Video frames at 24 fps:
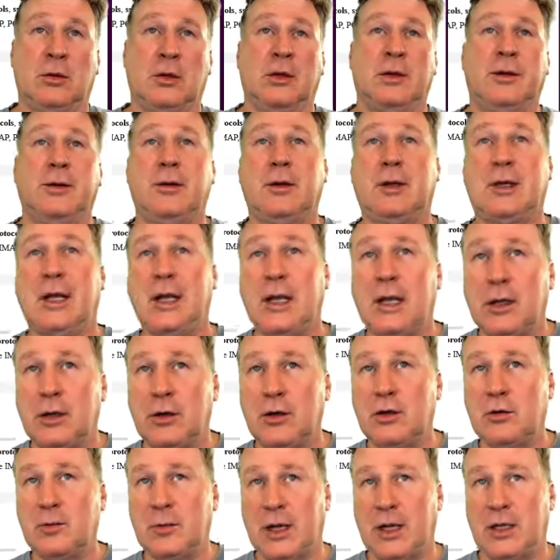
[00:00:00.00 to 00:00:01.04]
You can
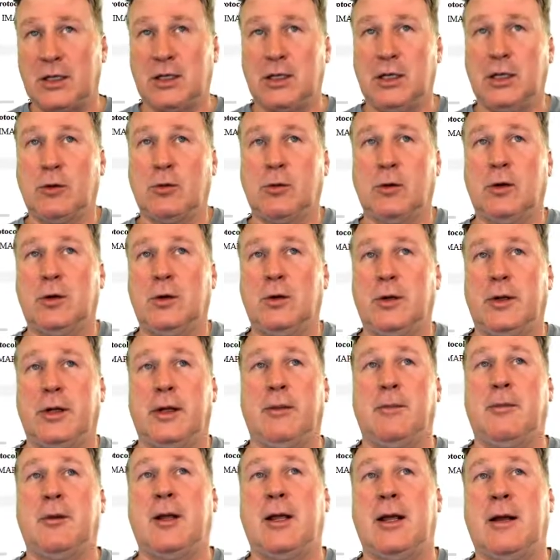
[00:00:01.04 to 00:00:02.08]
use MySQL and
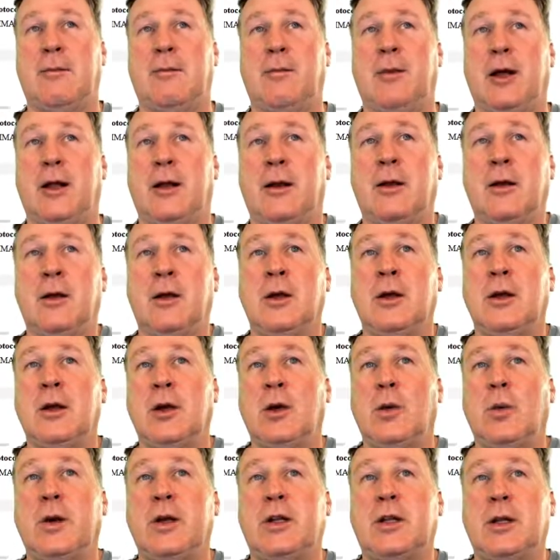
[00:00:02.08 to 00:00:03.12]
PAM, but
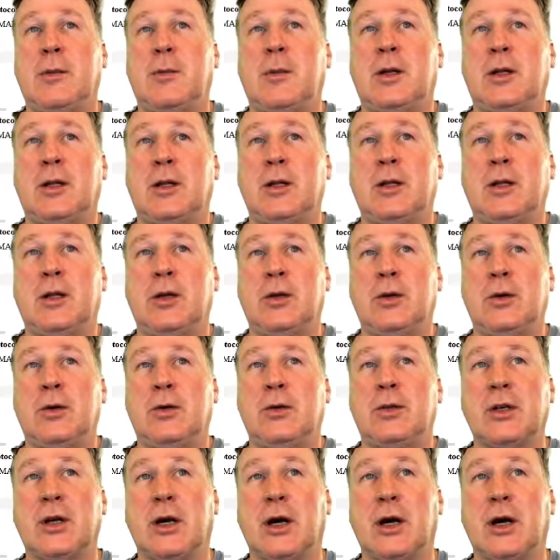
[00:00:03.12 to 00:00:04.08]
we typically use